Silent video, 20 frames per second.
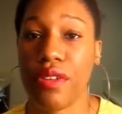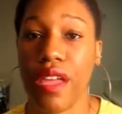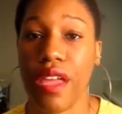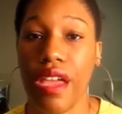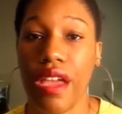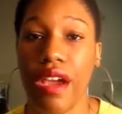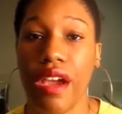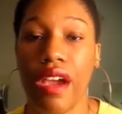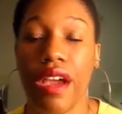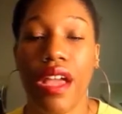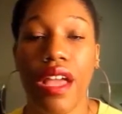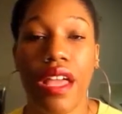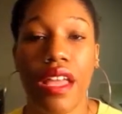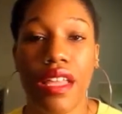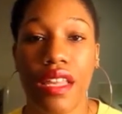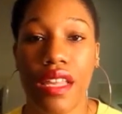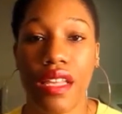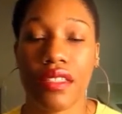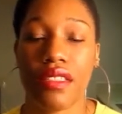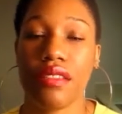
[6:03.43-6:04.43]
hair,
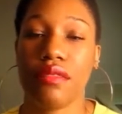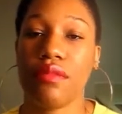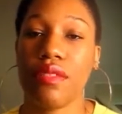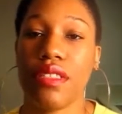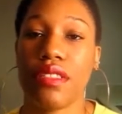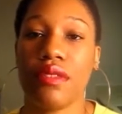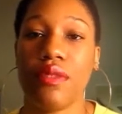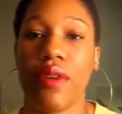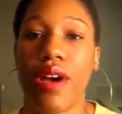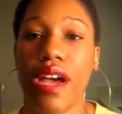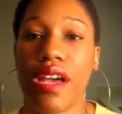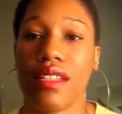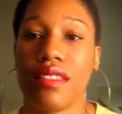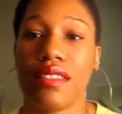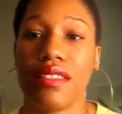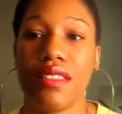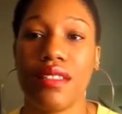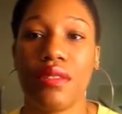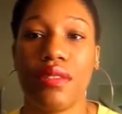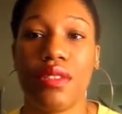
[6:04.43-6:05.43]
and that's the reason why I
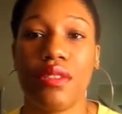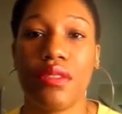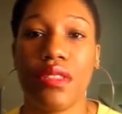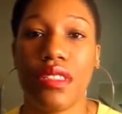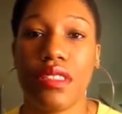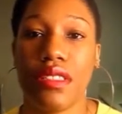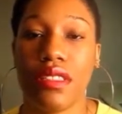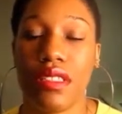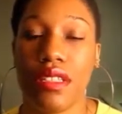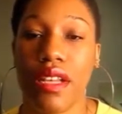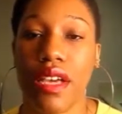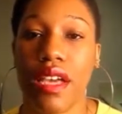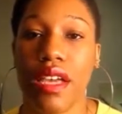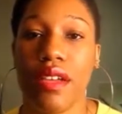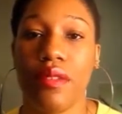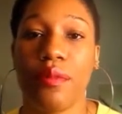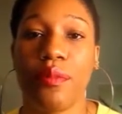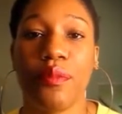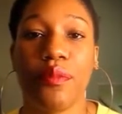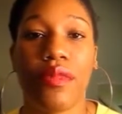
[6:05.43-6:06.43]
still use it
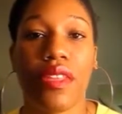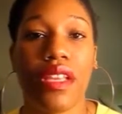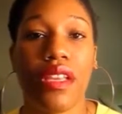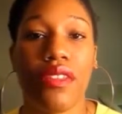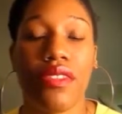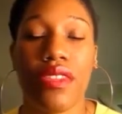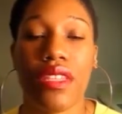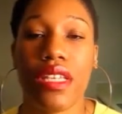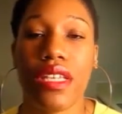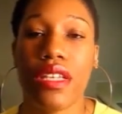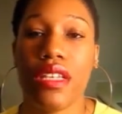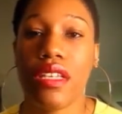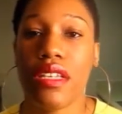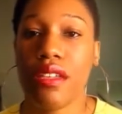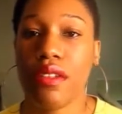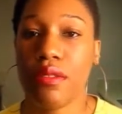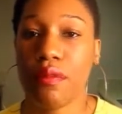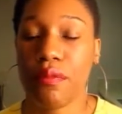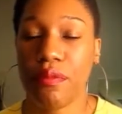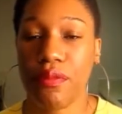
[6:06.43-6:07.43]
today.
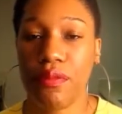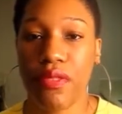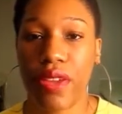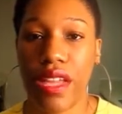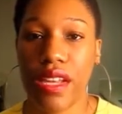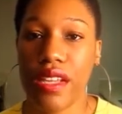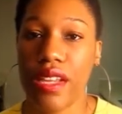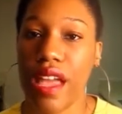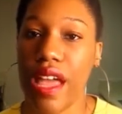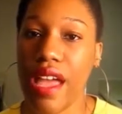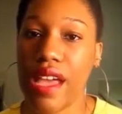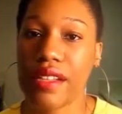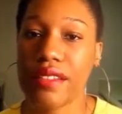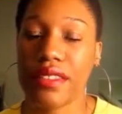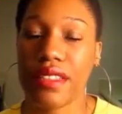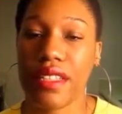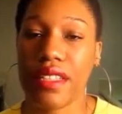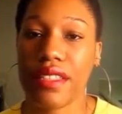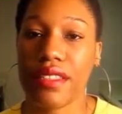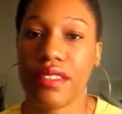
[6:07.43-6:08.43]
The fatty
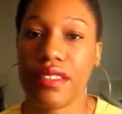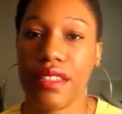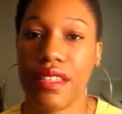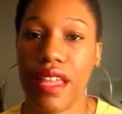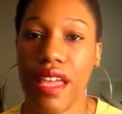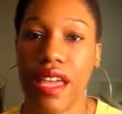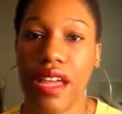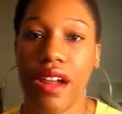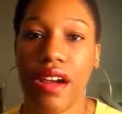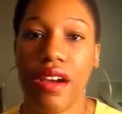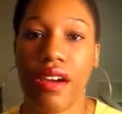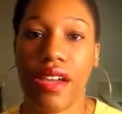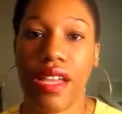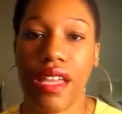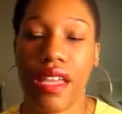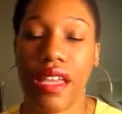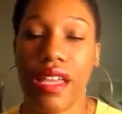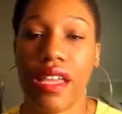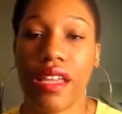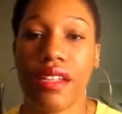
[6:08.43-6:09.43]
acids that are
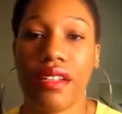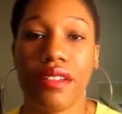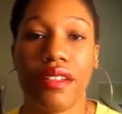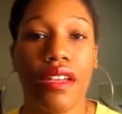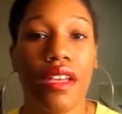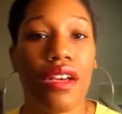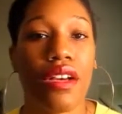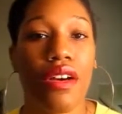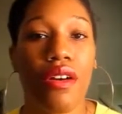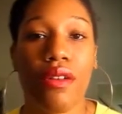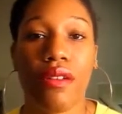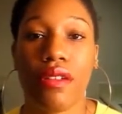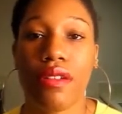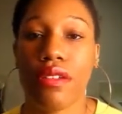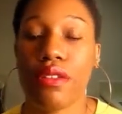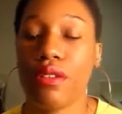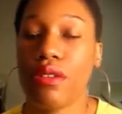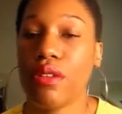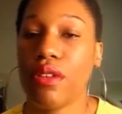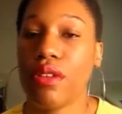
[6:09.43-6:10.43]
in
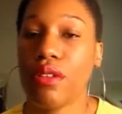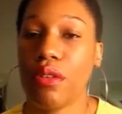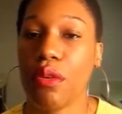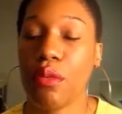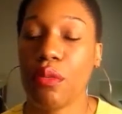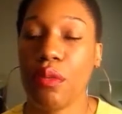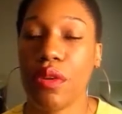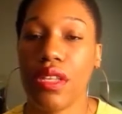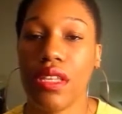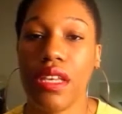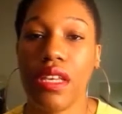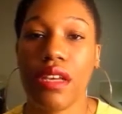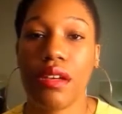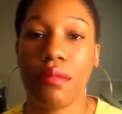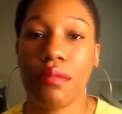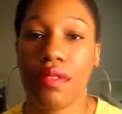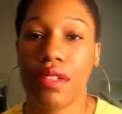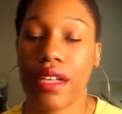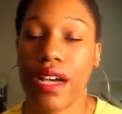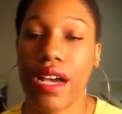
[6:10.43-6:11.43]
coconut oil really
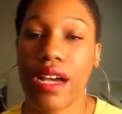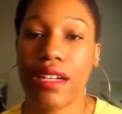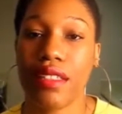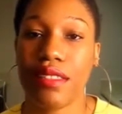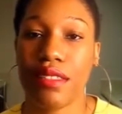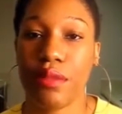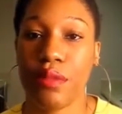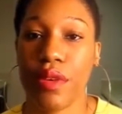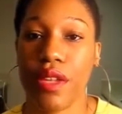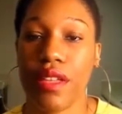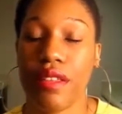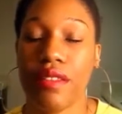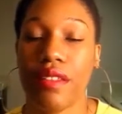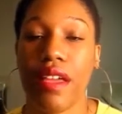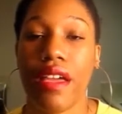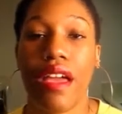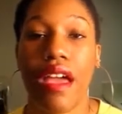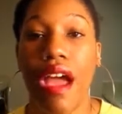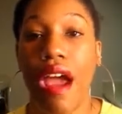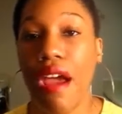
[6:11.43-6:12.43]
complies with
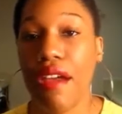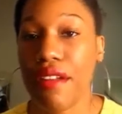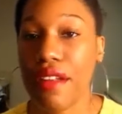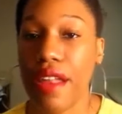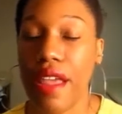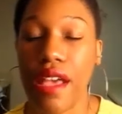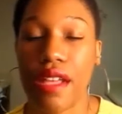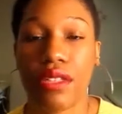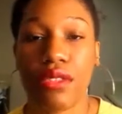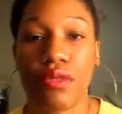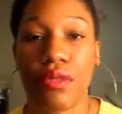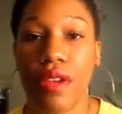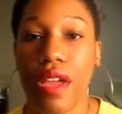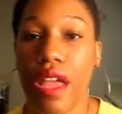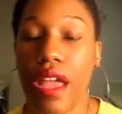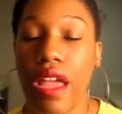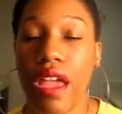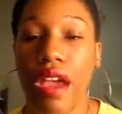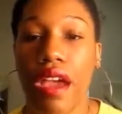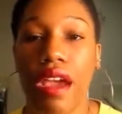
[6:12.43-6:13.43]
our natural
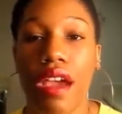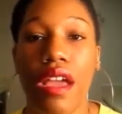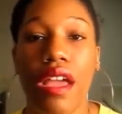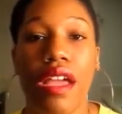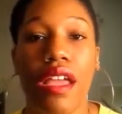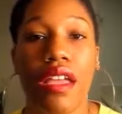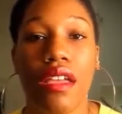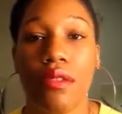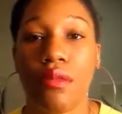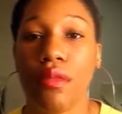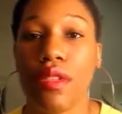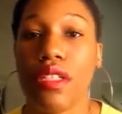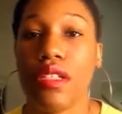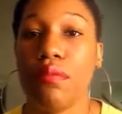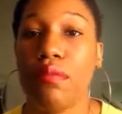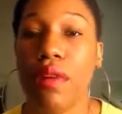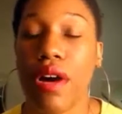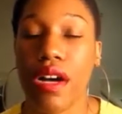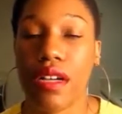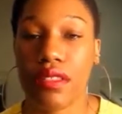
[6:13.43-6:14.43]
hair. It really
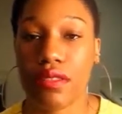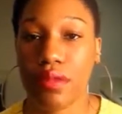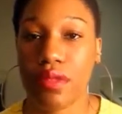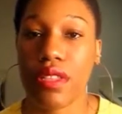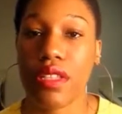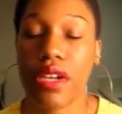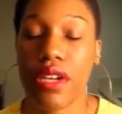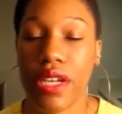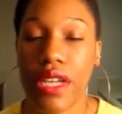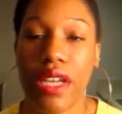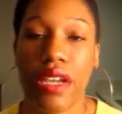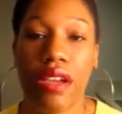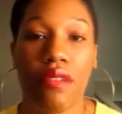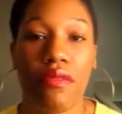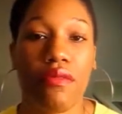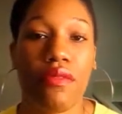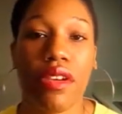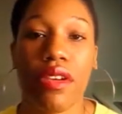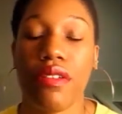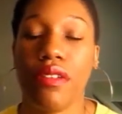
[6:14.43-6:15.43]
bonds with our
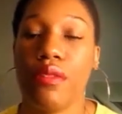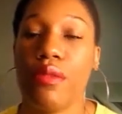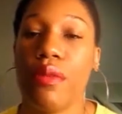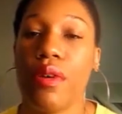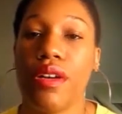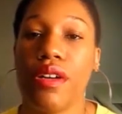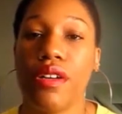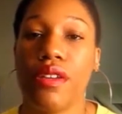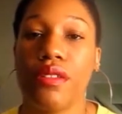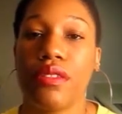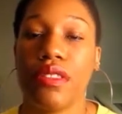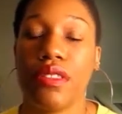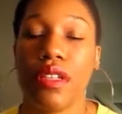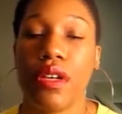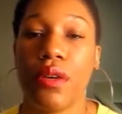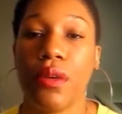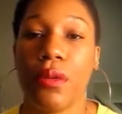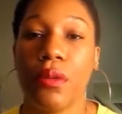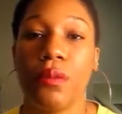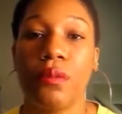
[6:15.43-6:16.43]
hair very well.
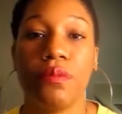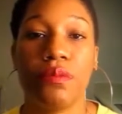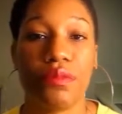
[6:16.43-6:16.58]
So